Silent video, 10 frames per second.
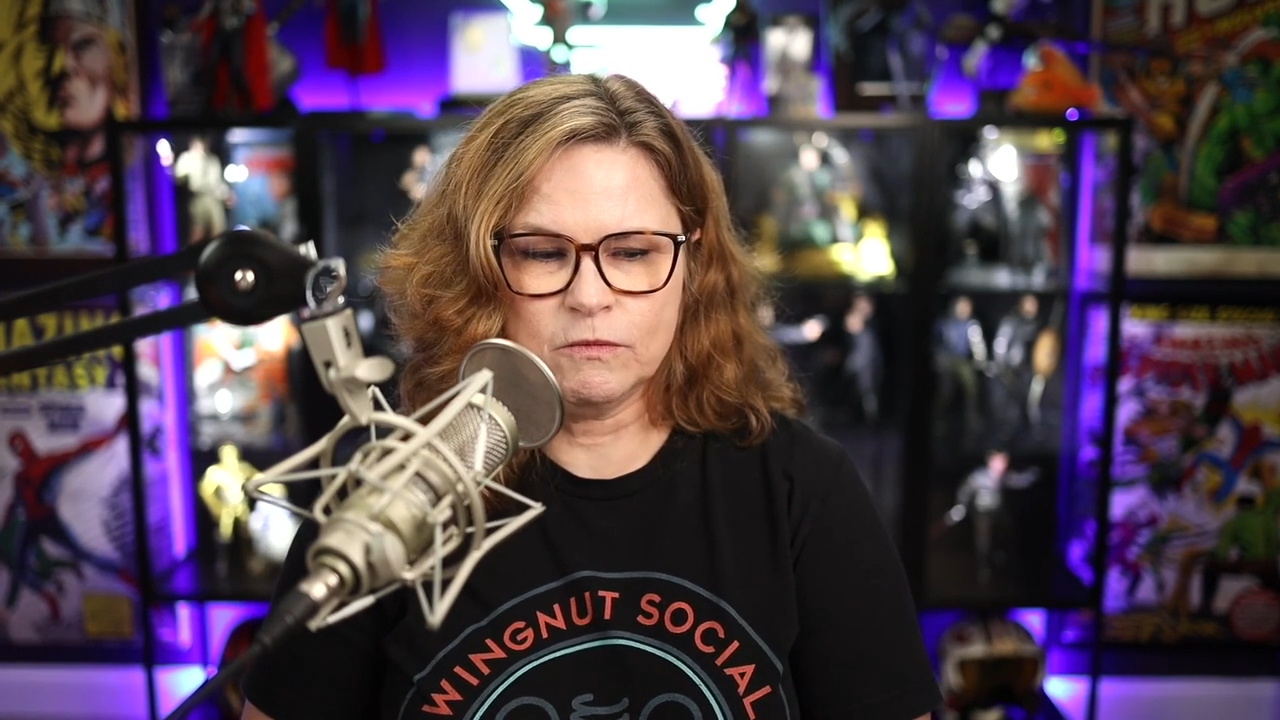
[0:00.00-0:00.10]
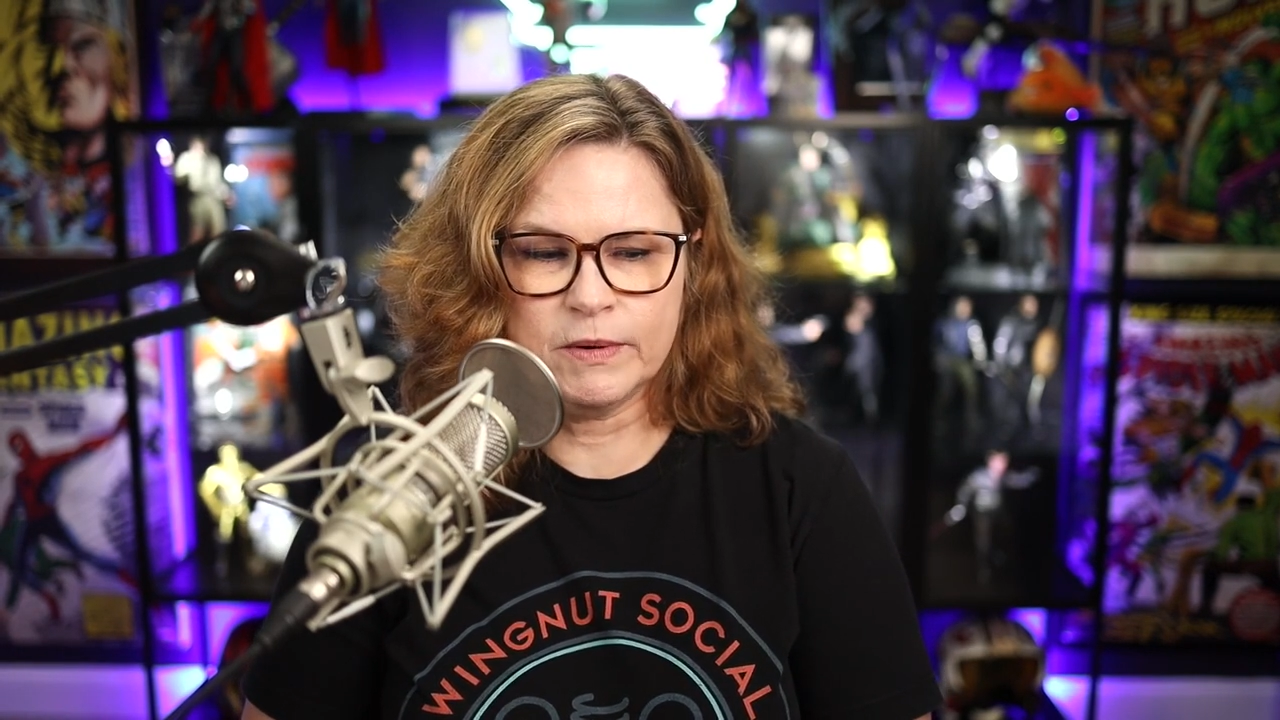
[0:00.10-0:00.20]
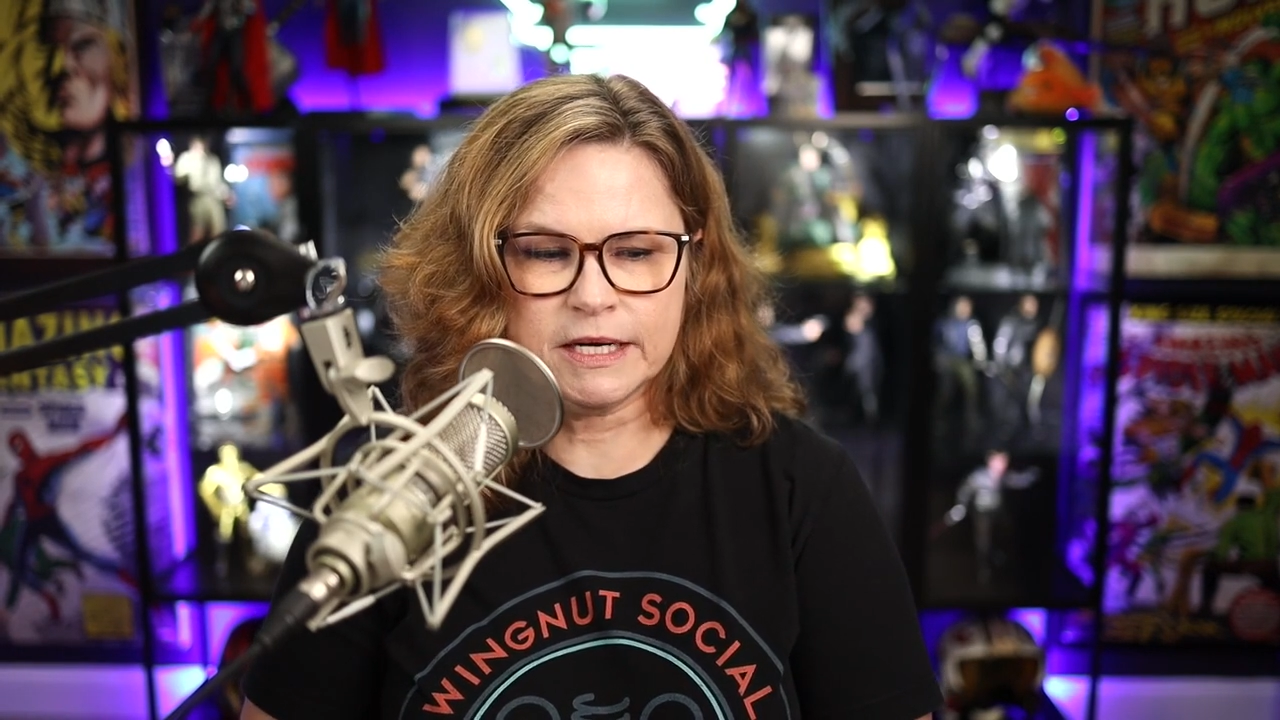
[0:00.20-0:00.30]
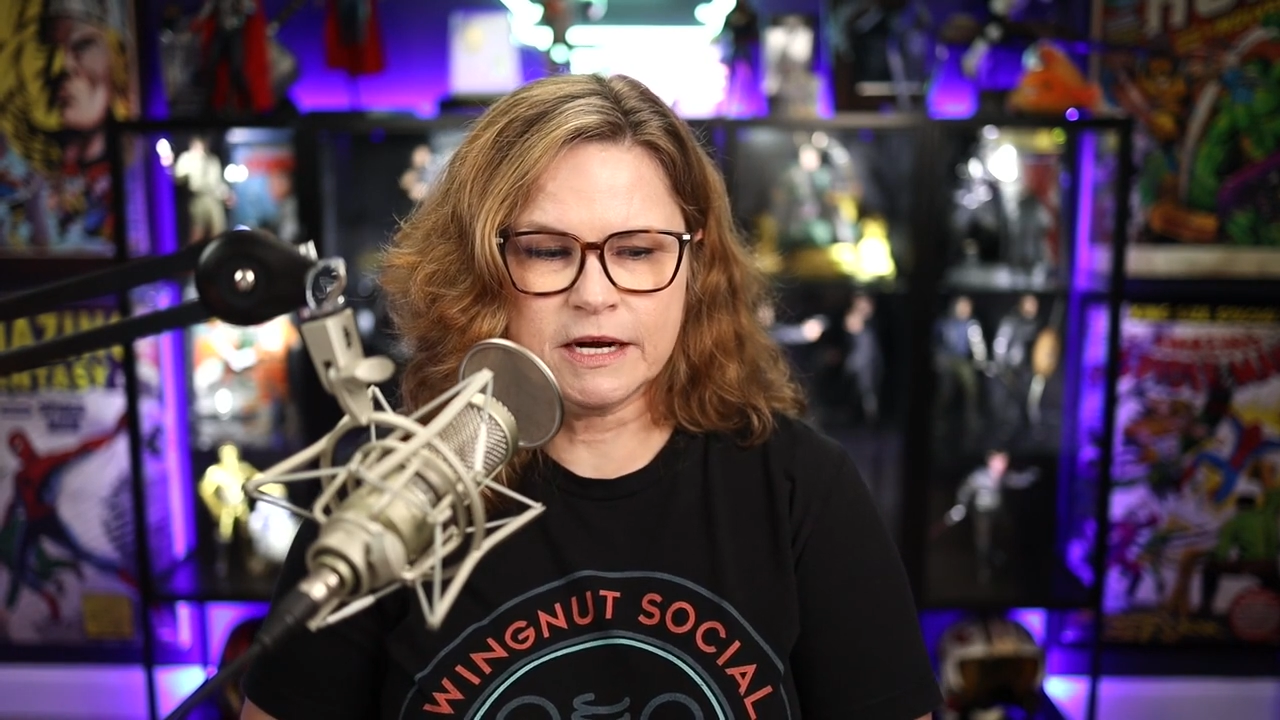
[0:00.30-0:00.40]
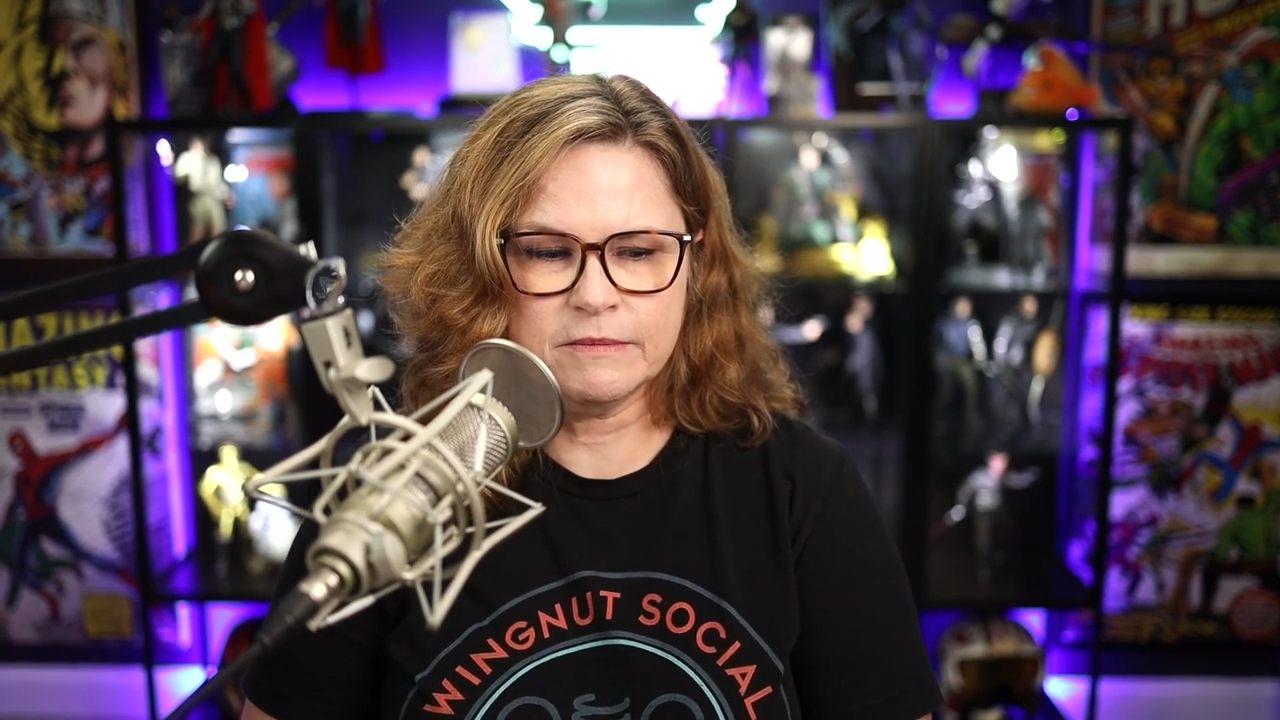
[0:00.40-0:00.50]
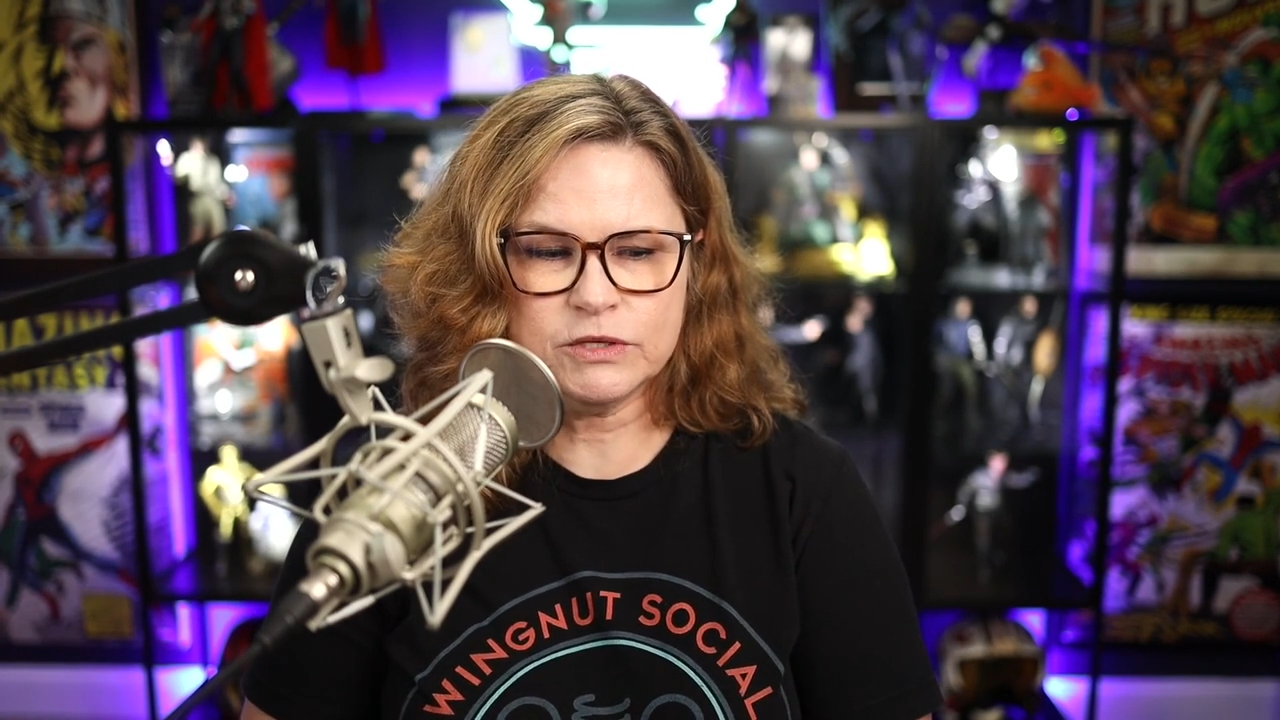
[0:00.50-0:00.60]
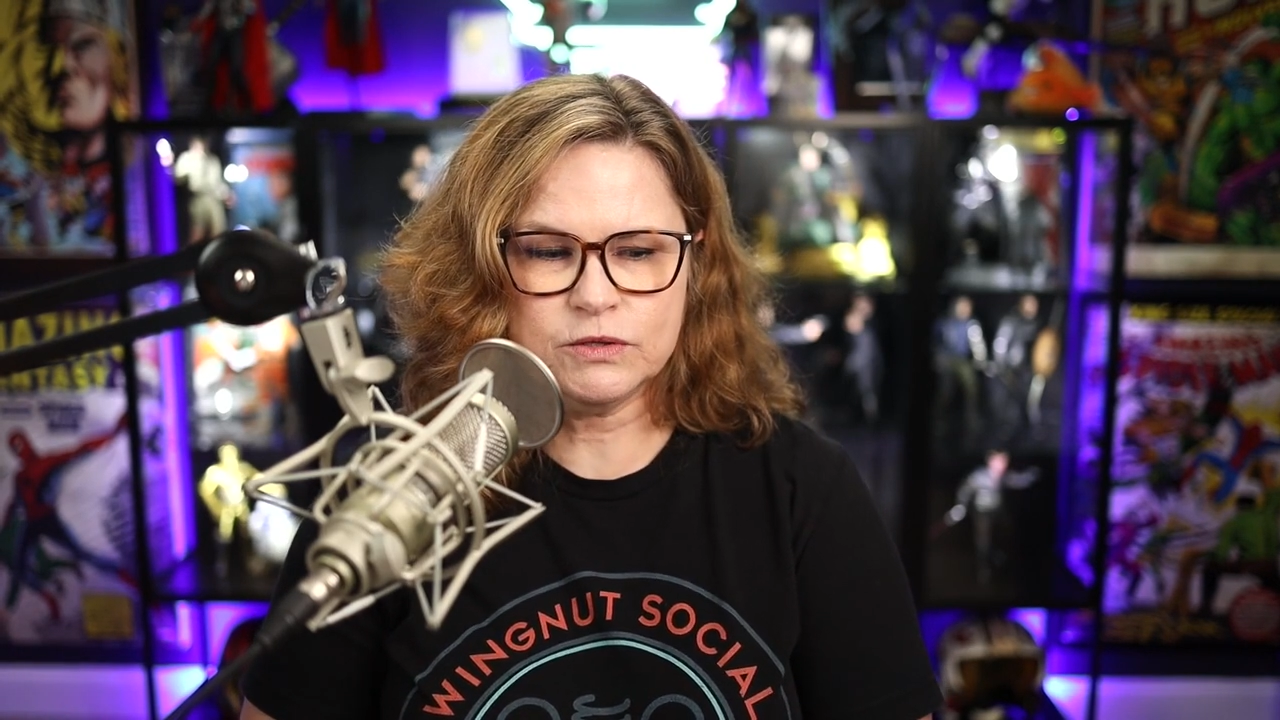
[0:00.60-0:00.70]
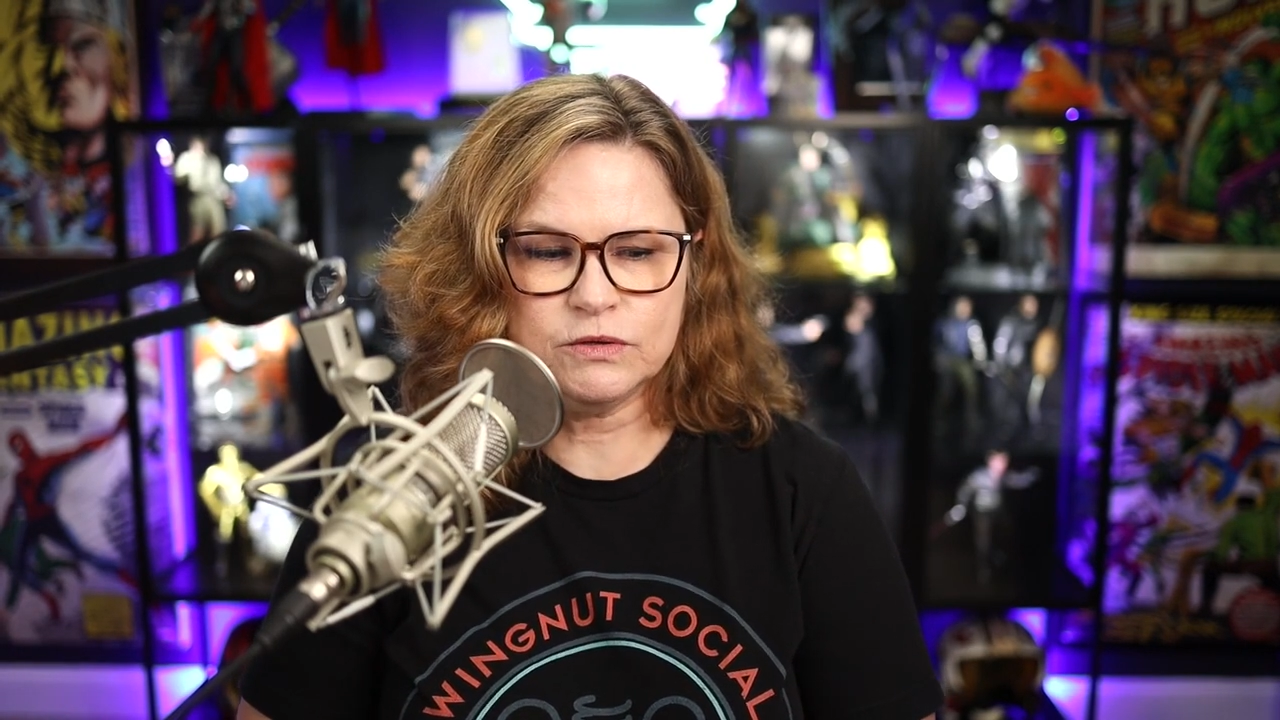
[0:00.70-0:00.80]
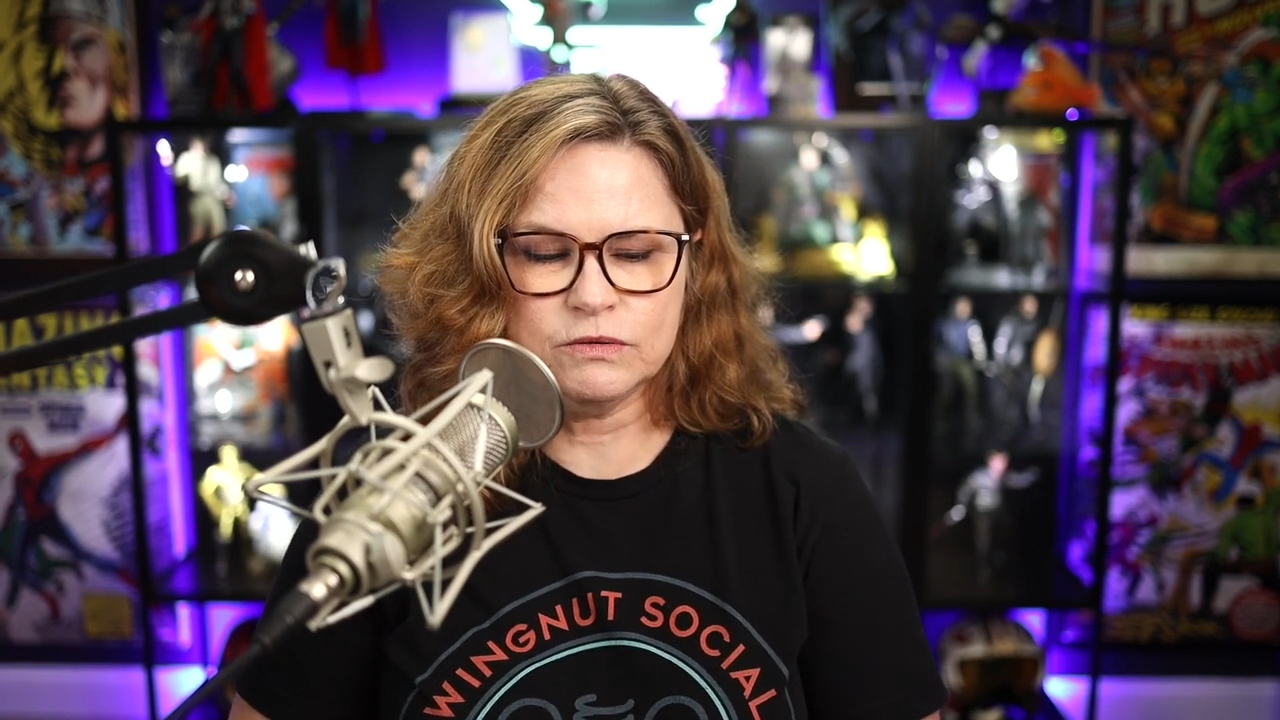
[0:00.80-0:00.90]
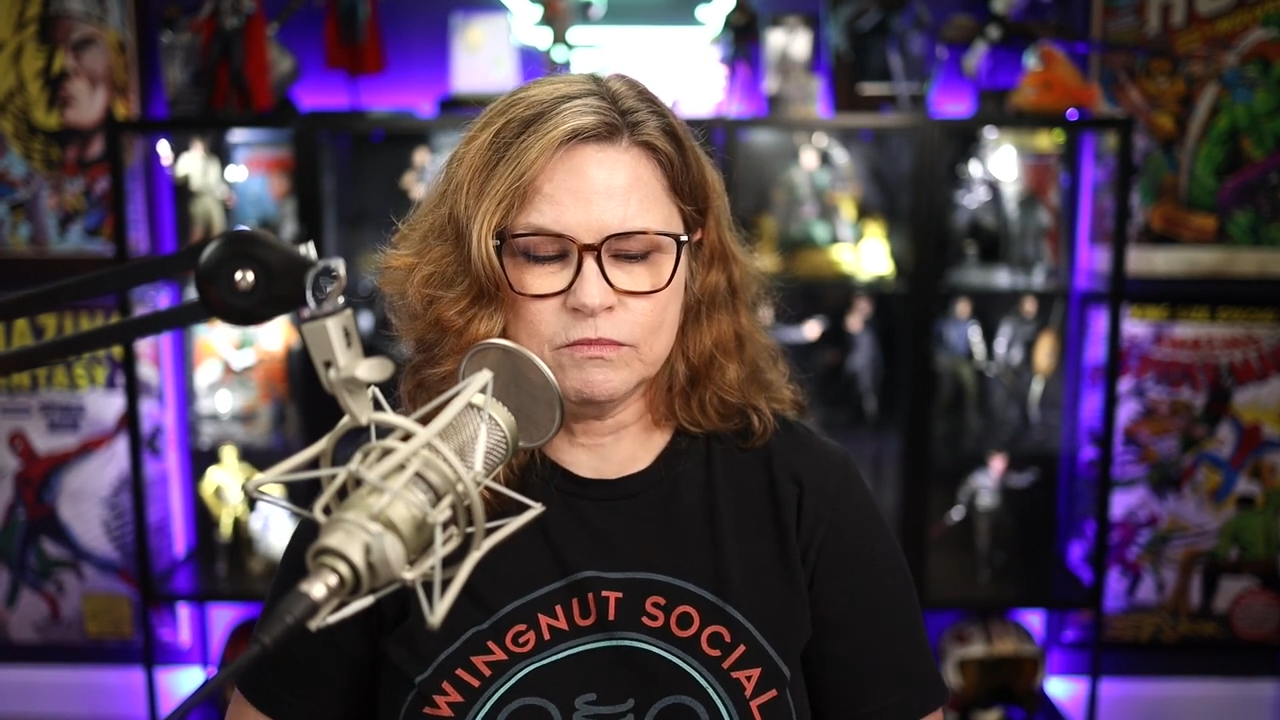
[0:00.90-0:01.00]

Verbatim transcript: when it comes to